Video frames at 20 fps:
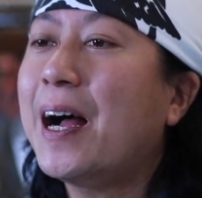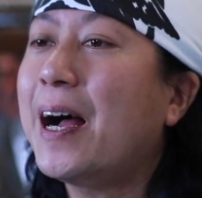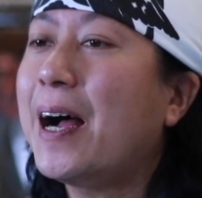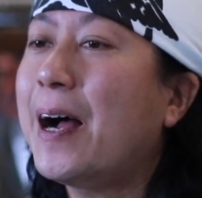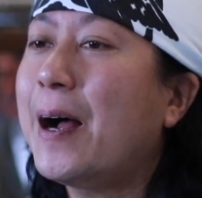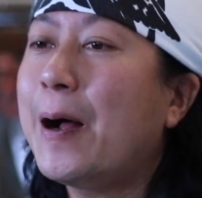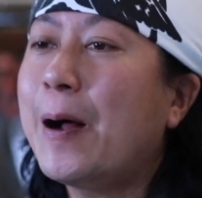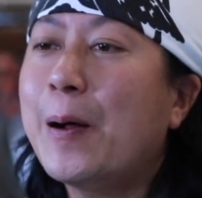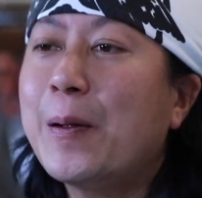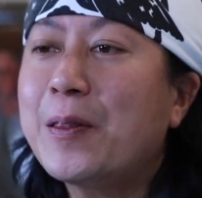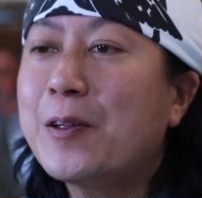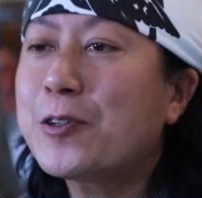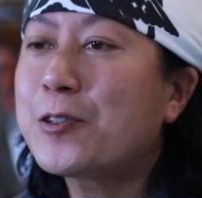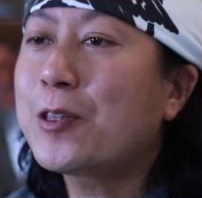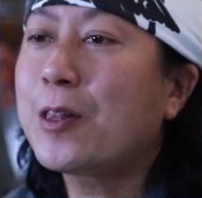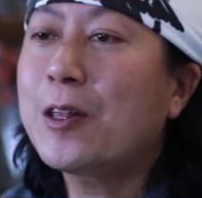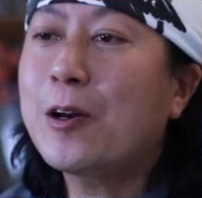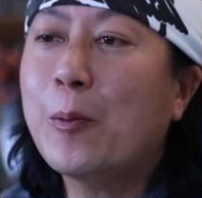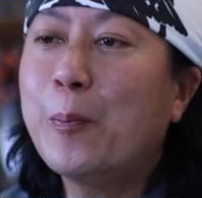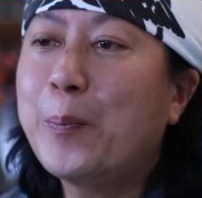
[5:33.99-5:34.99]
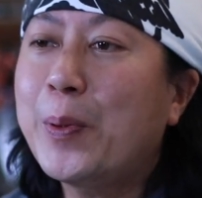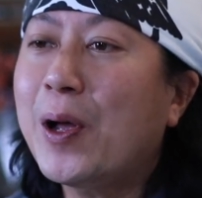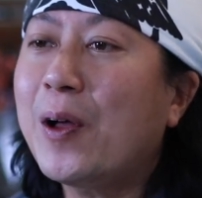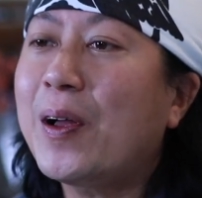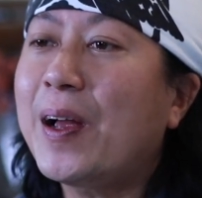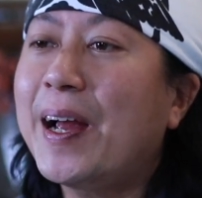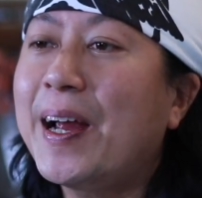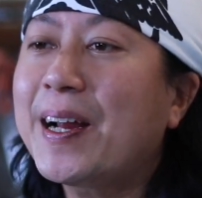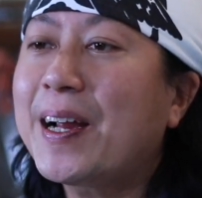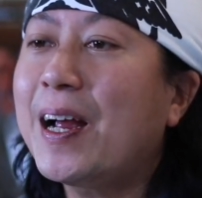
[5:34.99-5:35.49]
Uh, there's a little
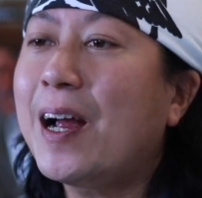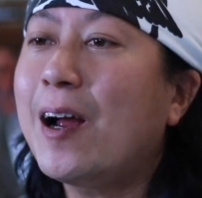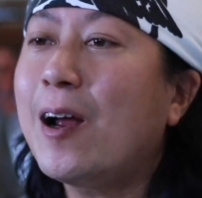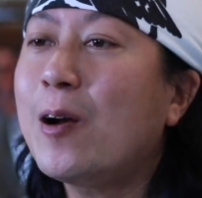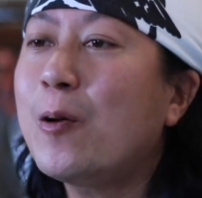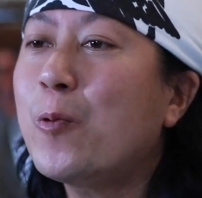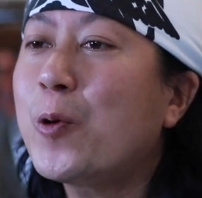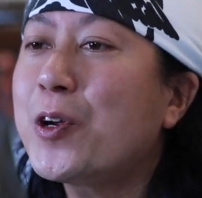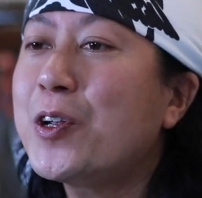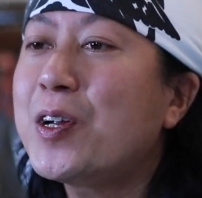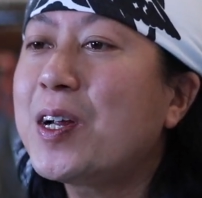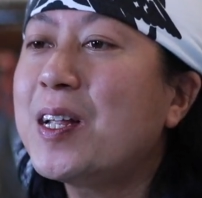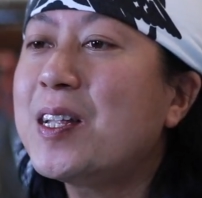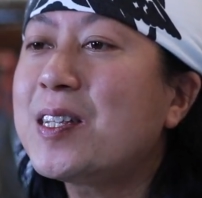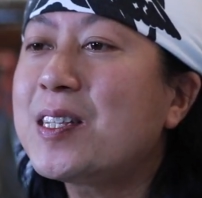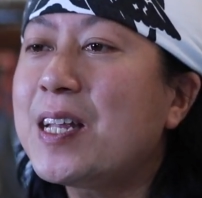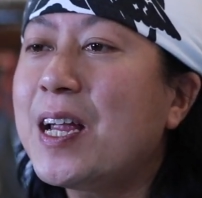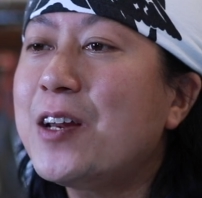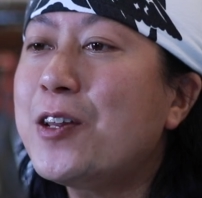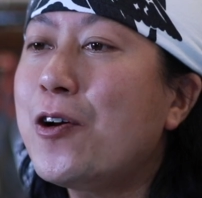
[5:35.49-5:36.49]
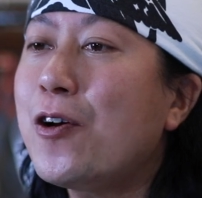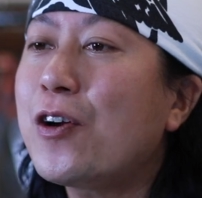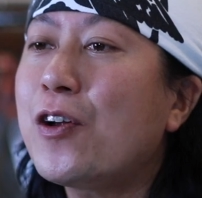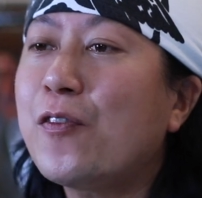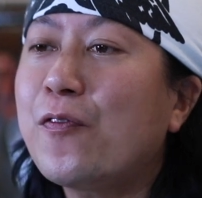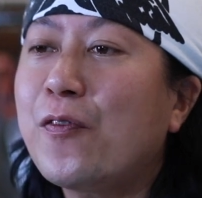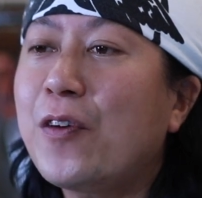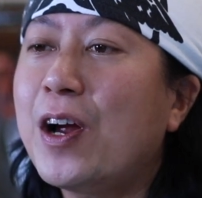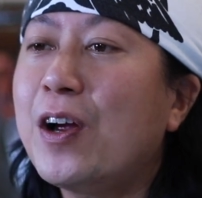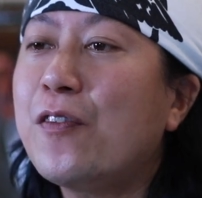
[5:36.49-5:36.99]
bell icon where you can stay
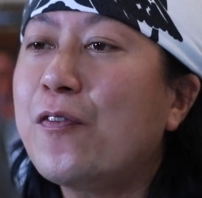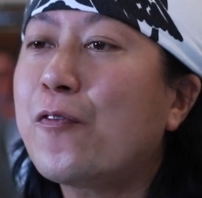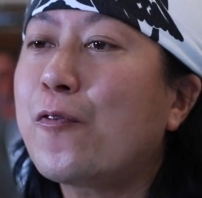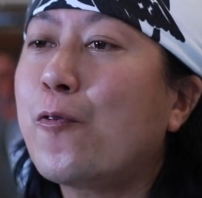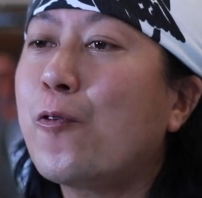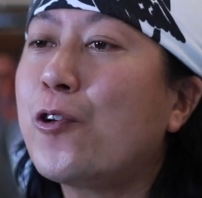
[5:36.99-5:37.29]
notified